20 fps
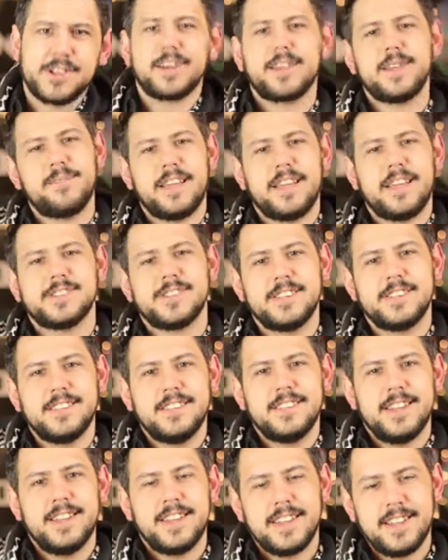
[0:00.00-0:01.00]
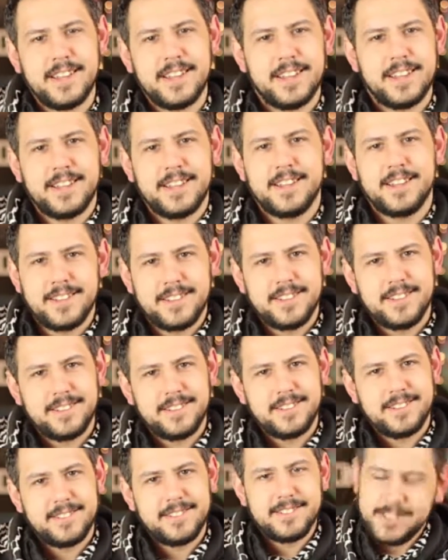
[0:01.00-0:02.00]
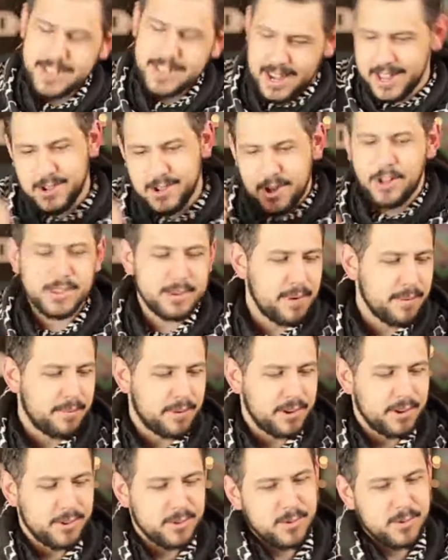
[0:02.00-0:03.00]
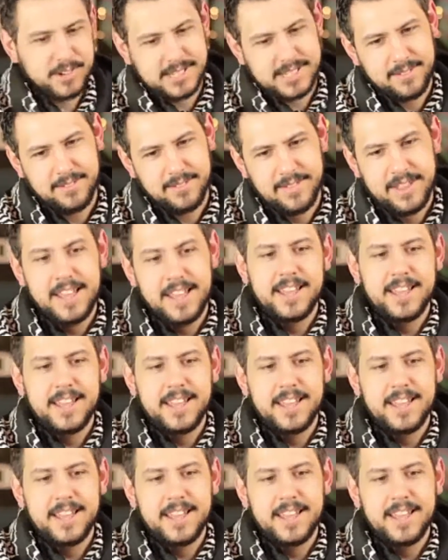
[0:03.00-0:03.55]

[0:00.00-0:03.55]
occupation that he called him up and endorsed him.